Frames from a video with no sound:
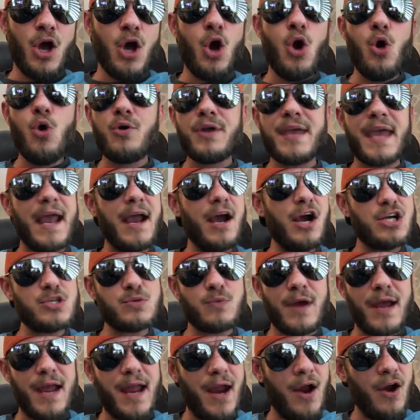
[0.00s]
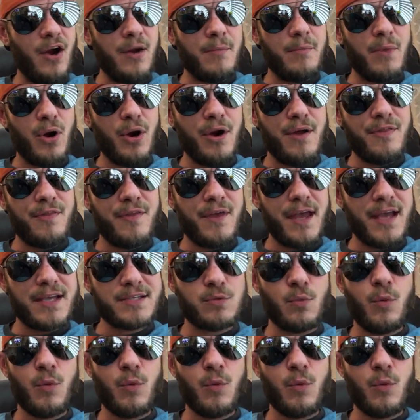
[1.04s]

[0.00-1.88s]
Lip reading: Who cares what Aaron Murray thinks?